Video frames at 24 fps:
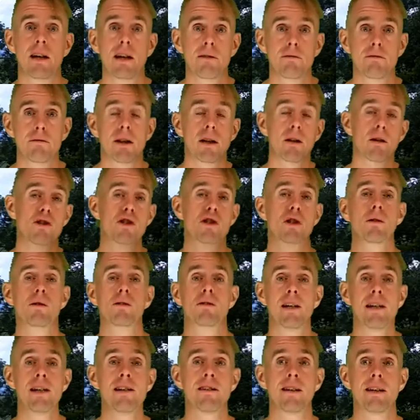rheological
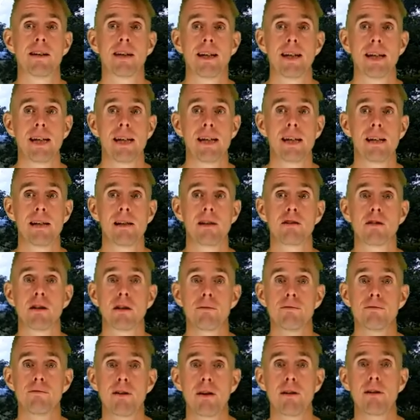data is
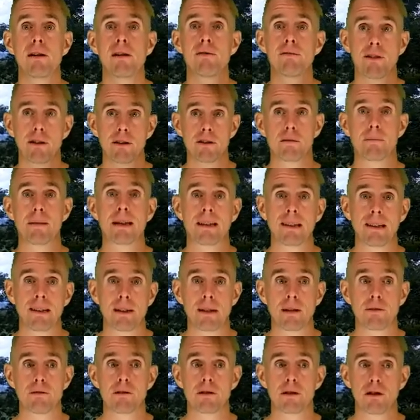very fundamentally
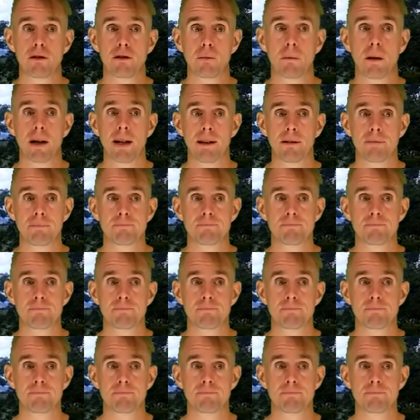different as well.